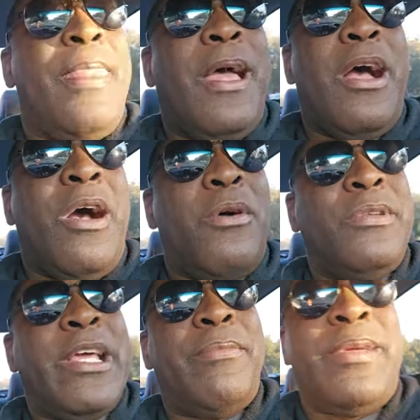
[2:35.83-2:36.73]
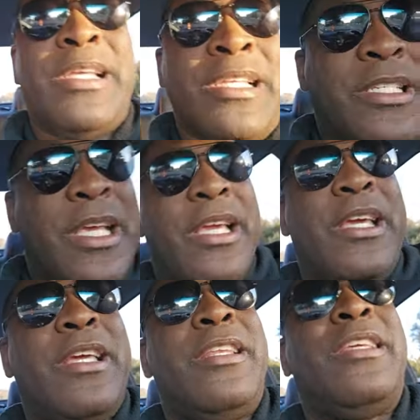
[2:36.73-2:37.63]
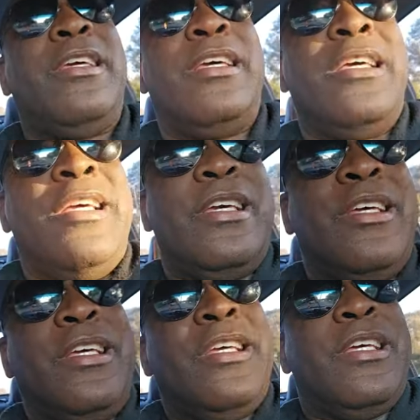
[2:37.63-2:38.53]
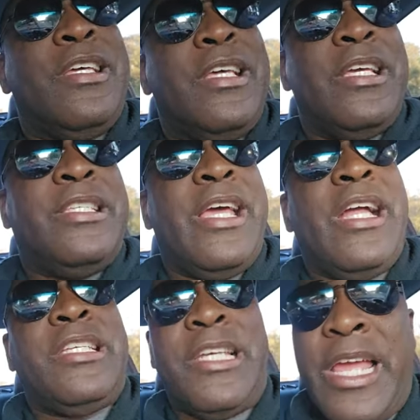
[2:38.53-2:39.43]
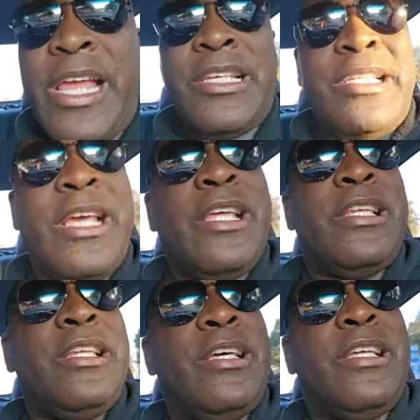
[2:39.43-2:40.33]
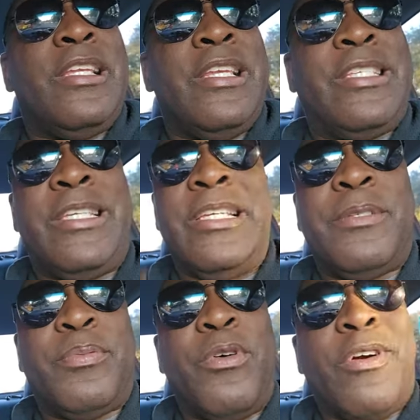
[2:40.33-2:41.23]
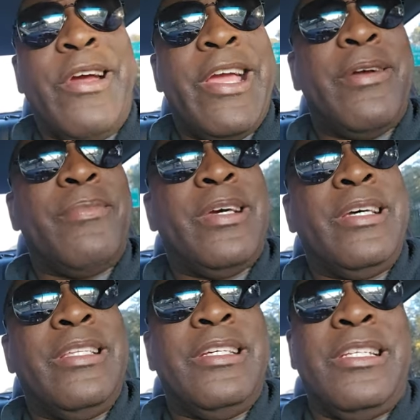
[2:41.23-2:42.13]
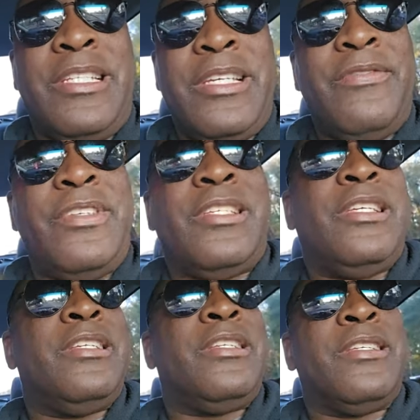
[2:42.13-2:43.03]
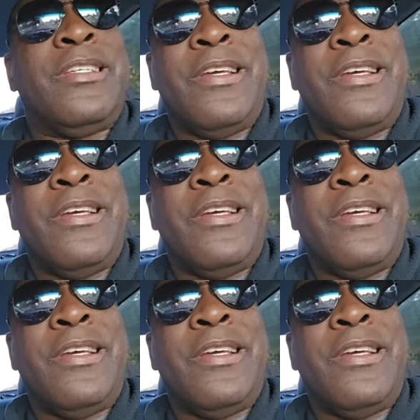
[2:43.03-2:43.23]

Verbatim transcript: Now, with that being said, is there a chance that this team's program can underachieve this season?